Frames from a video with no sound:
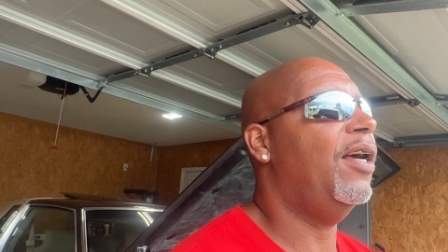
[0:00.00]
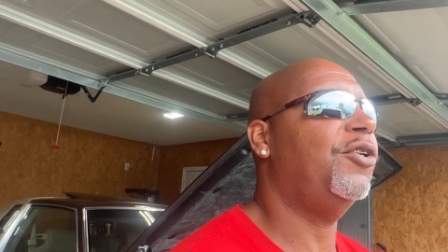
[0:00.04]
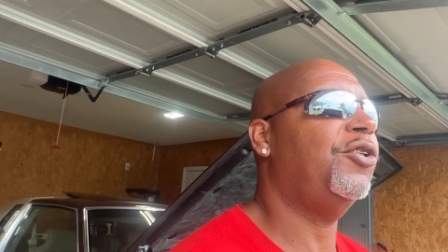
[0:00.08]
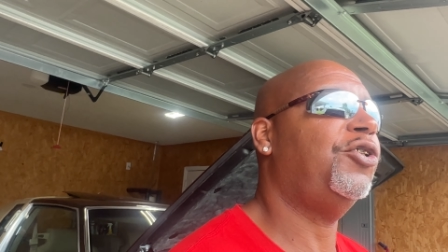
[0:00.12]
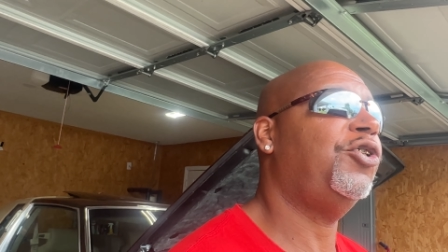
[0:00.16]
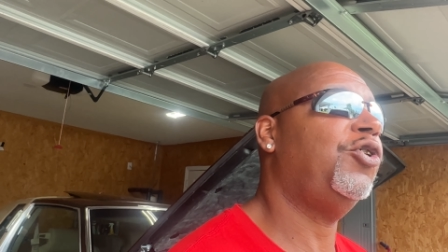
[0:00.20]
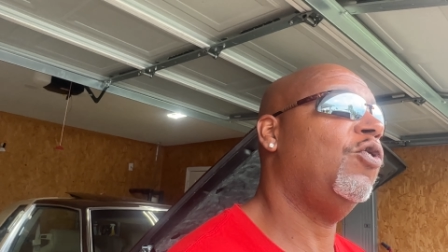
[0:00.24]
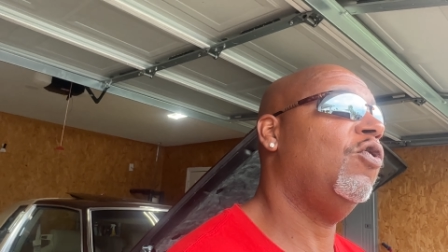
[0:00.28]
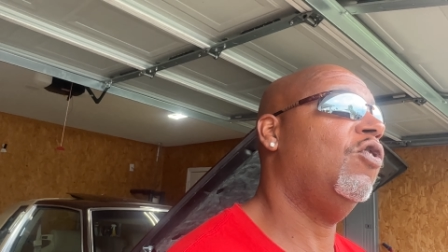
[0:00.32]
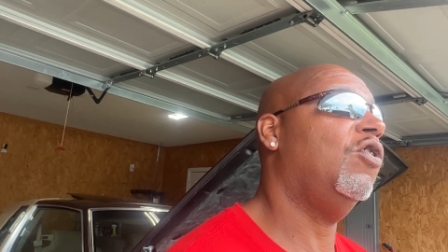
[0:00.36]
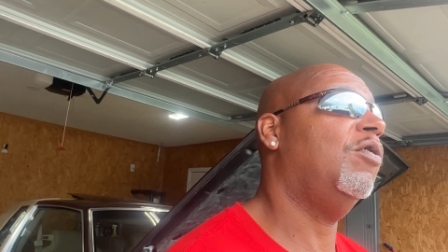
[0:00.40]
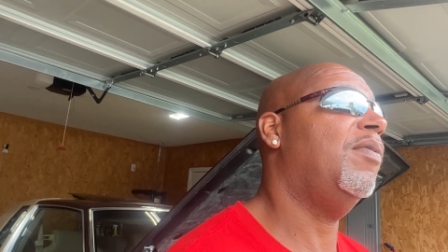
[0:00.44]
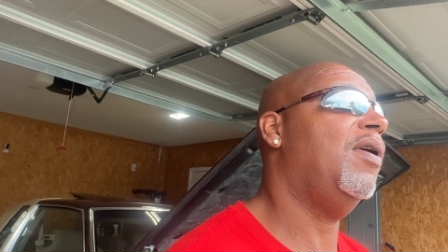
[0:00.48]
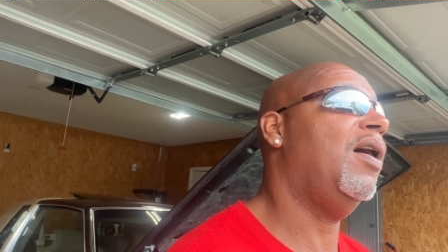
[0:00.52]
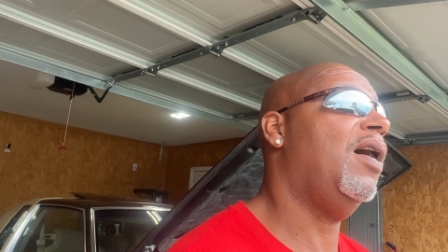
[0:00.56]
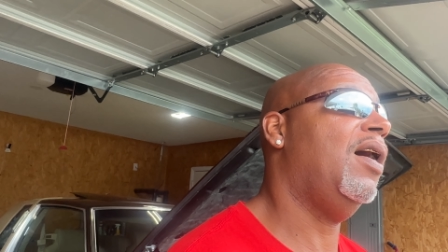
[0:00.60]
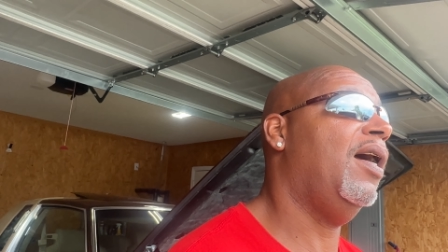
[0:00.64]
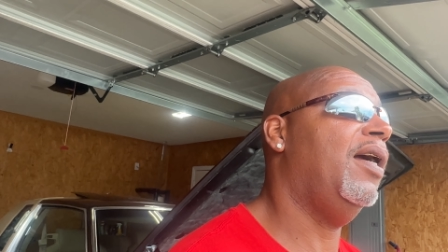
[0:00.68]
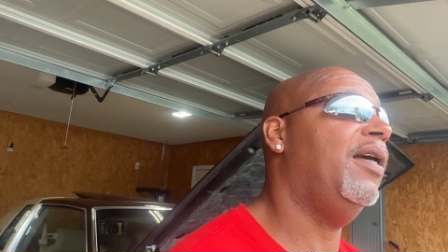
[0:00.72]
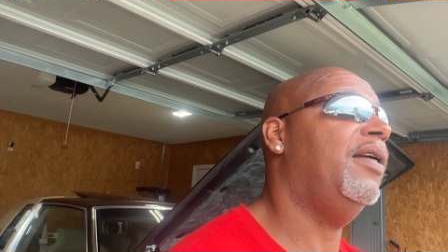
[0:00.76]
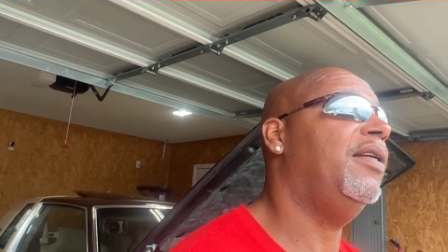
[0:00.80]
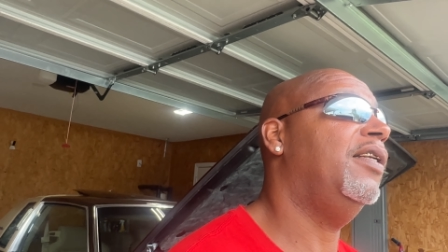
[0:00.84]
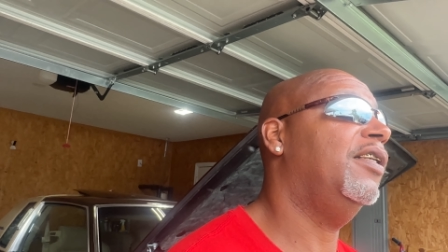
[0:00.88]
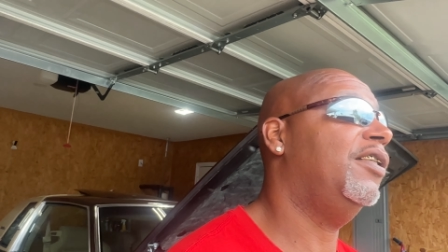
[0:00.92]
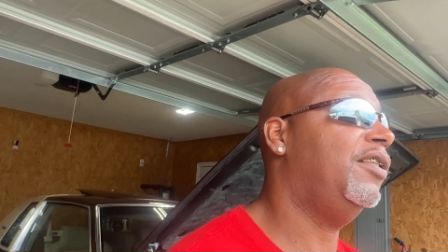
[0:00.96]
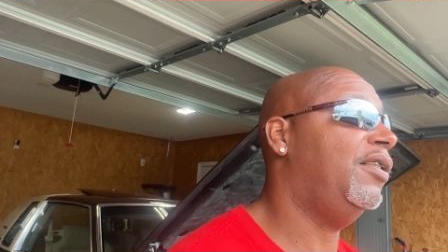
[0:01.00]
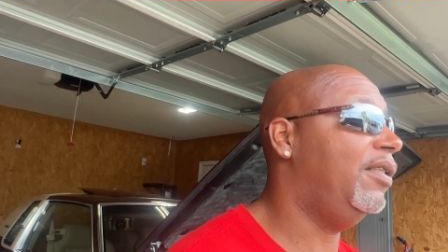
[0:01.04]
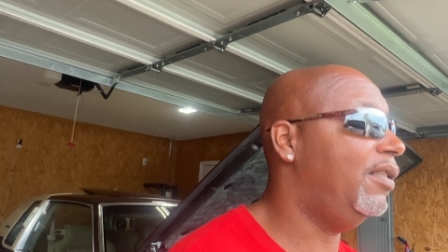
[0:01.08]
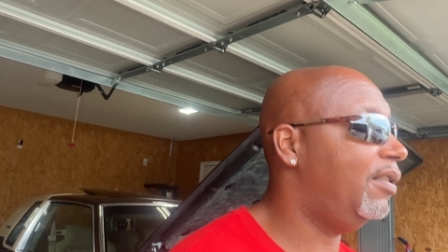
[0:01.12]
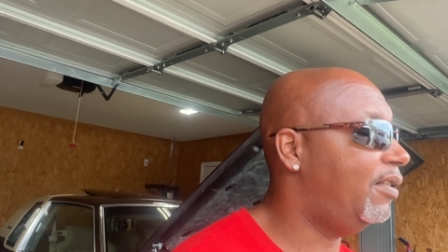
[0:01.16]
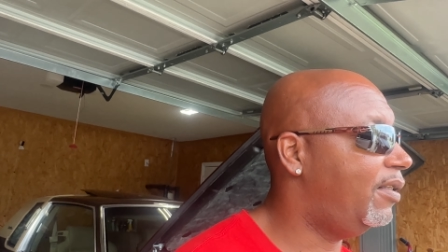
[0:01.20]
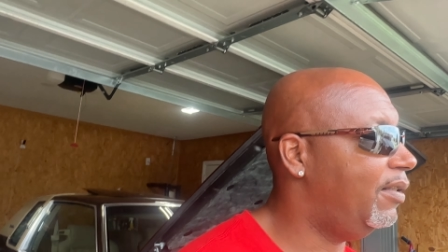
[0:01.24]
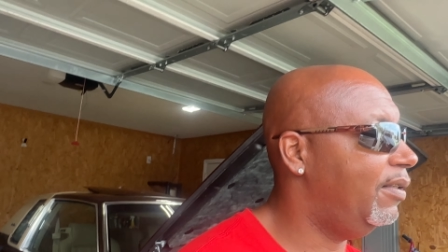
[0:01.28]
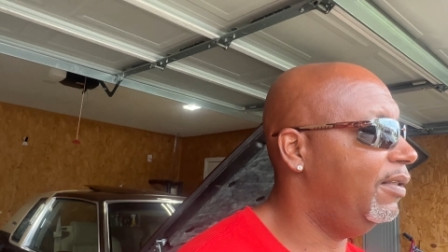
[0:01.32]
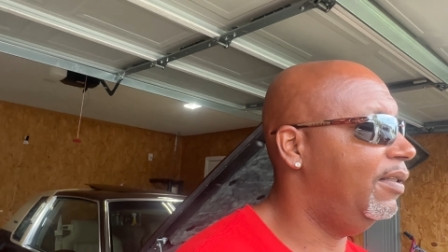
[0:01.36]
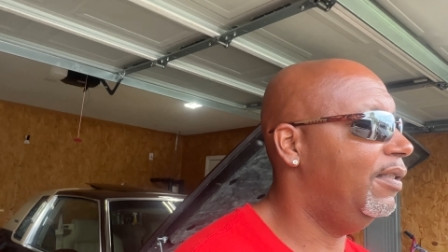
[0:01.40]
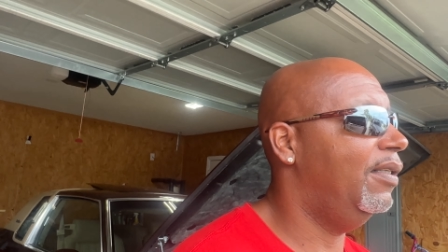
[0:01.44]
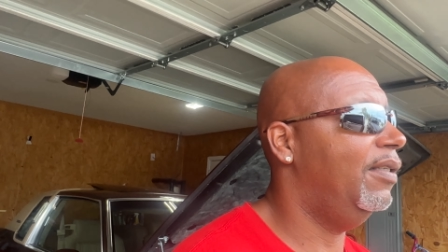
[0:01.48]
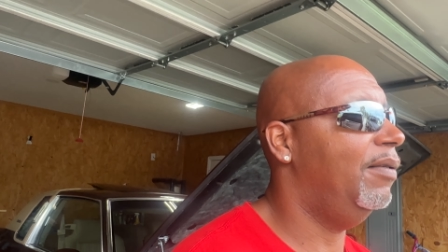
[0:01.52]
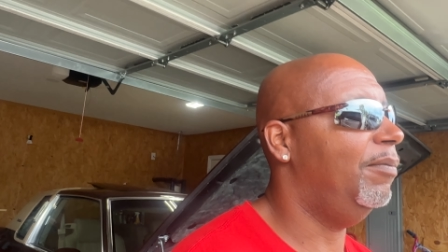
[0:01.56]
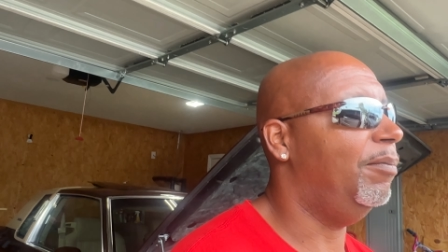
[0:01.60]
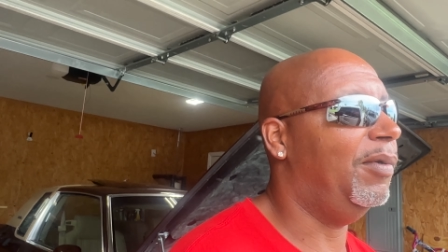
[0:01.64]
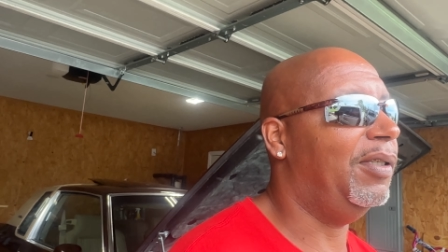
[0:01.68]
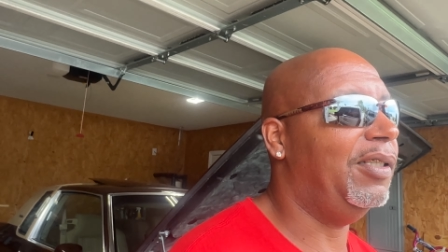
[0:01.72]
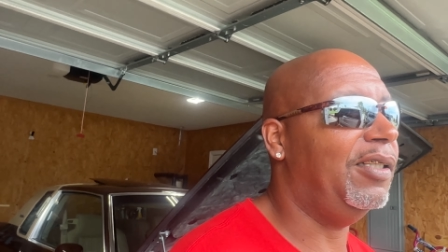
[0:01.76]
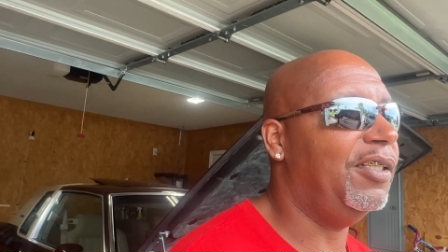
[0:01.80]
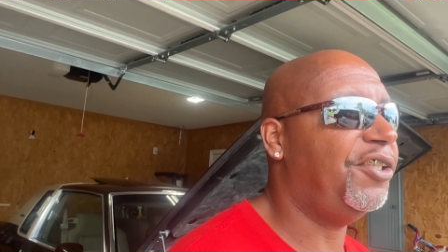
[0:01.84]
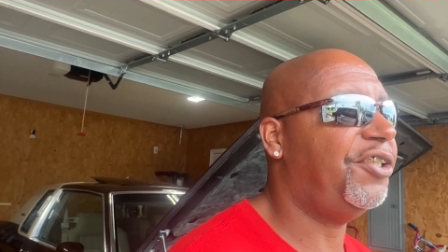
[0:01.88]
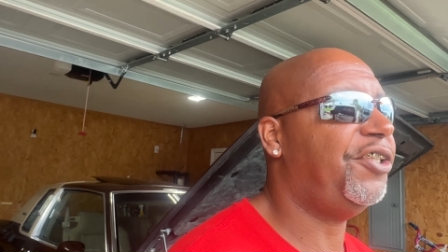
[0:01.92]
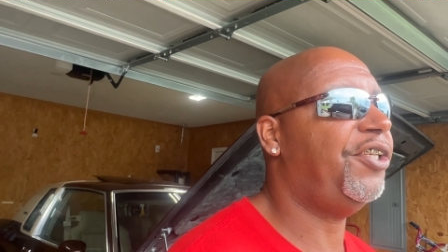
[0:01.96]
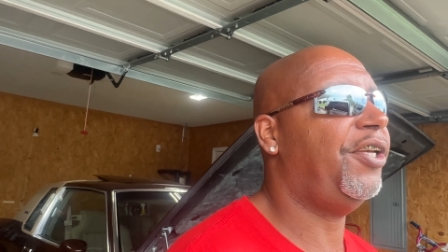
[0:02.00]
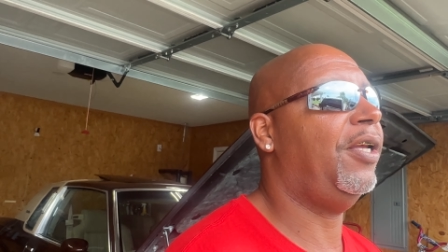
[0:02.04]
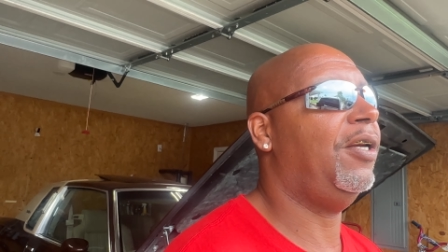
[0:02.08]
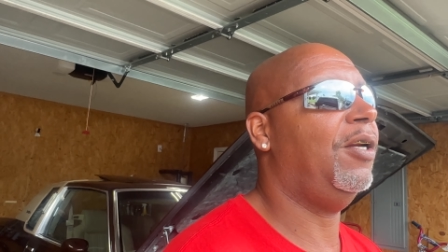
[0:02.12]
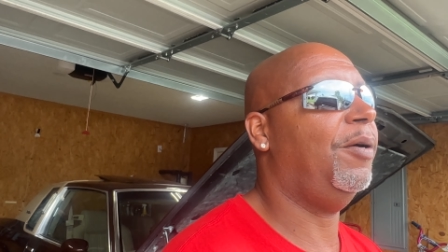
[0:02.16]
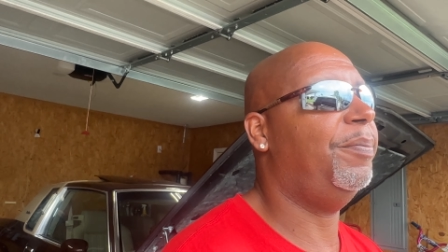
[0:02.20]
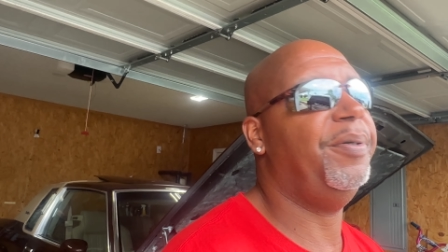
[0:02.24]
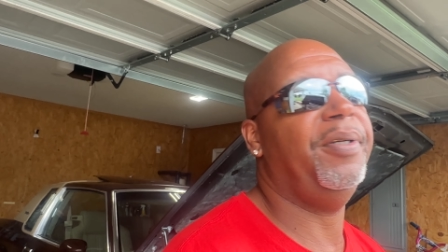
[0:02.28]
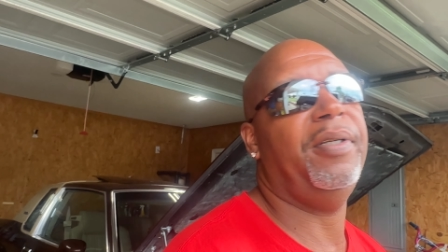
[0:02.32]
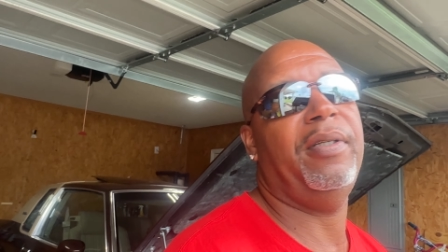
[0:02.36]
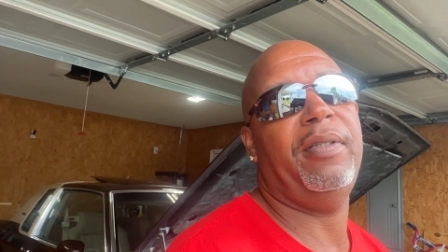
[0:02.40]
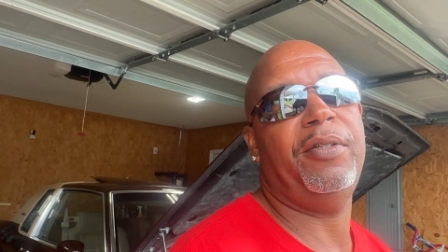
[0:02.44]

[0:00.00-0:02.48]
showing them, all right, this, this my little setup here.